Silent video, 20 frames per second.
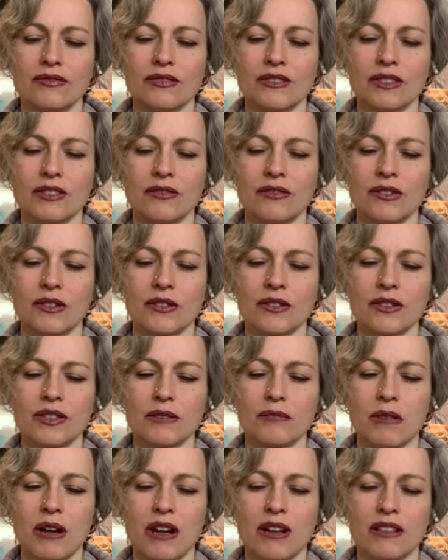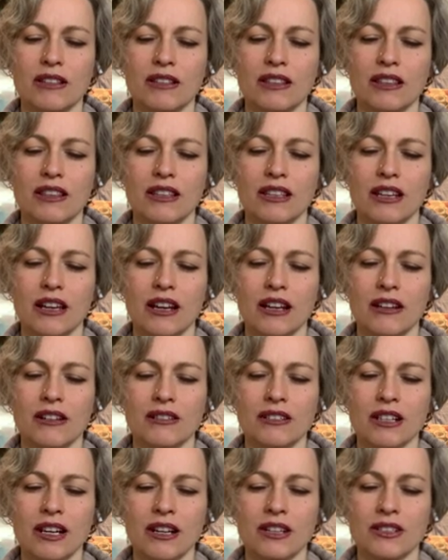The first spot that the air
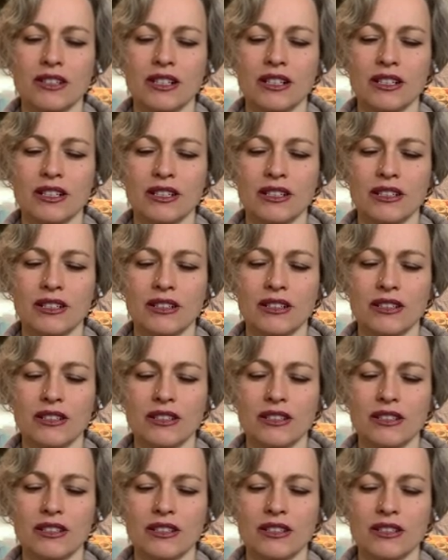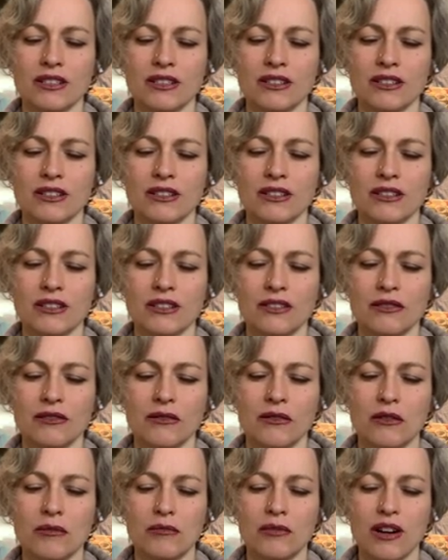touches
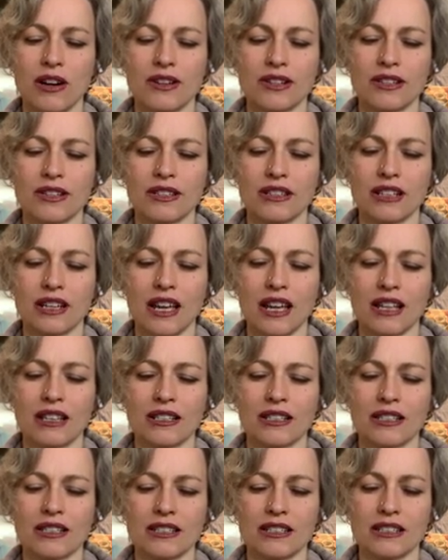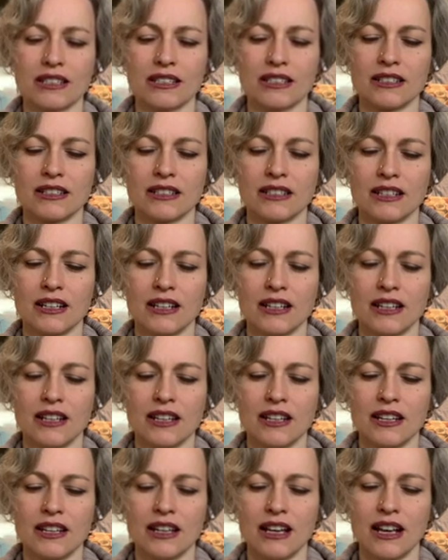or brushes against
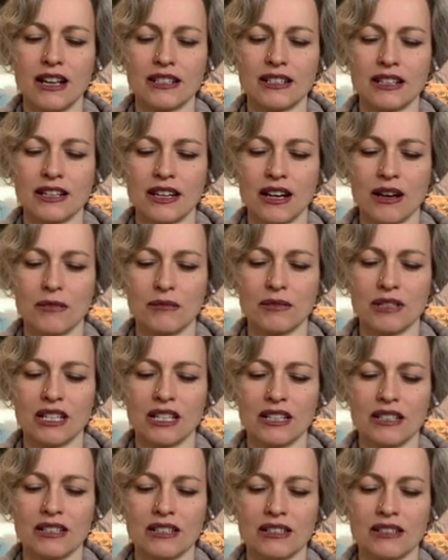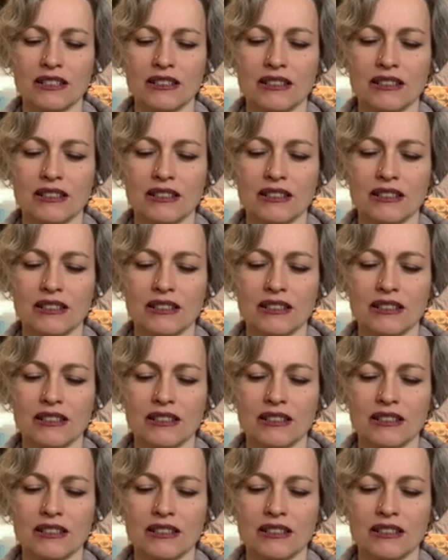as it comes in